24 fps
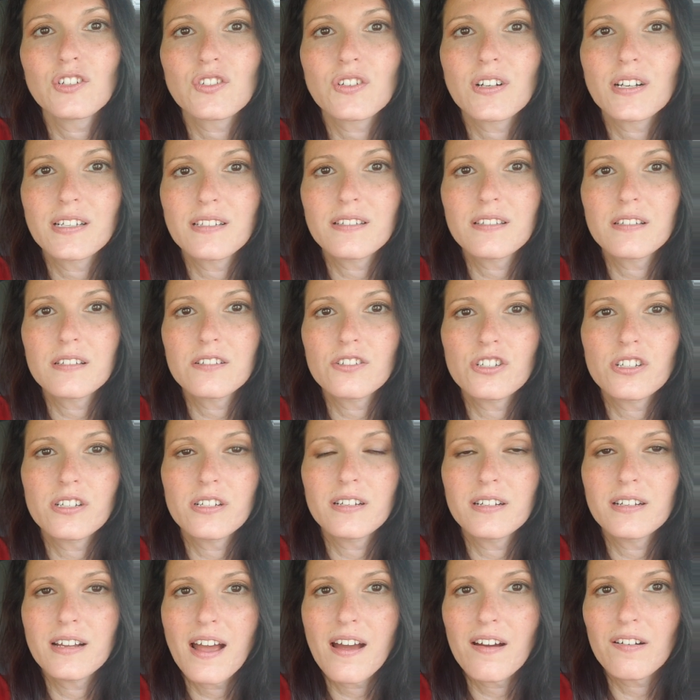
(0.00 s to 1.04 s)

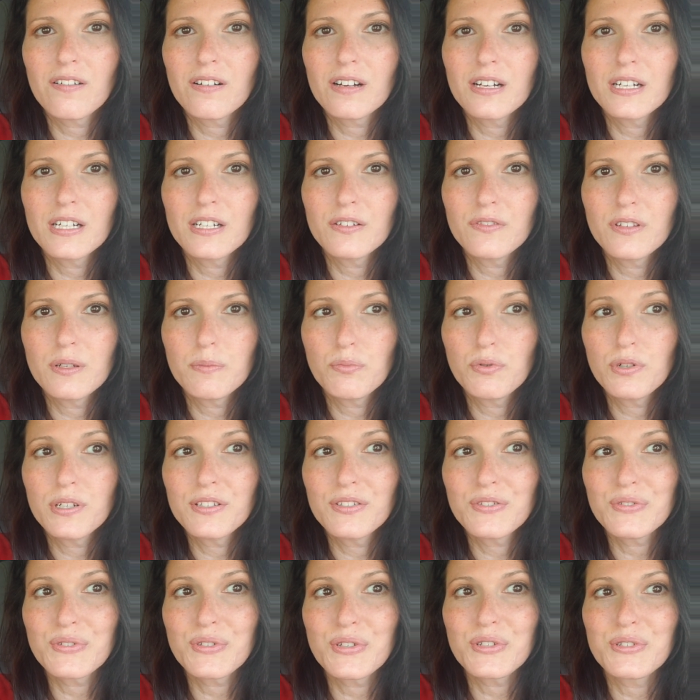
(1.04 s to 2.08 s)
transitioning out of the
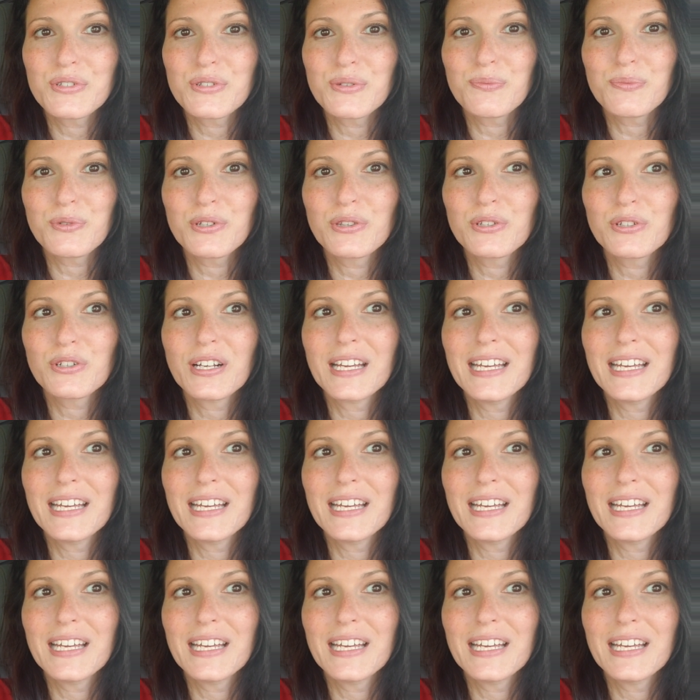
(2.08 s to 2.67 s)
prison system with their